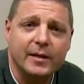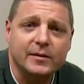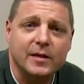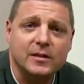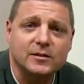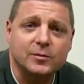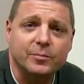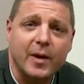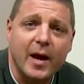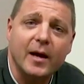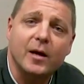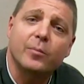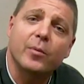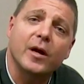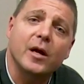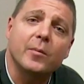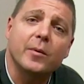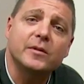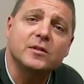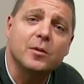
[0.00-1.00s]
It doesn't matter.
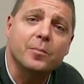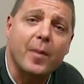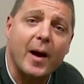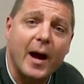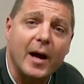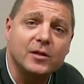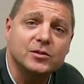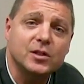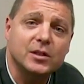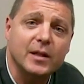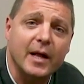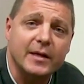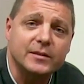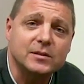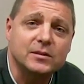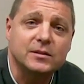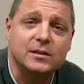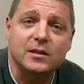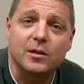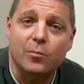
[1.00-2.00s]
Bring them into biology
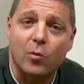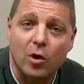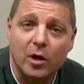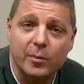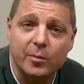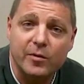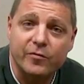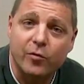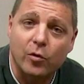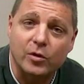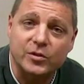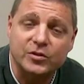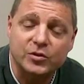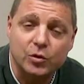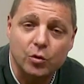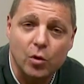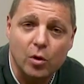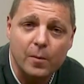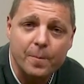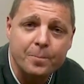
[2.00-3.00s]
classes in the morning before
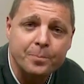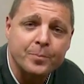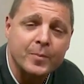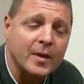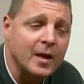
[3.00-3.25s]
school,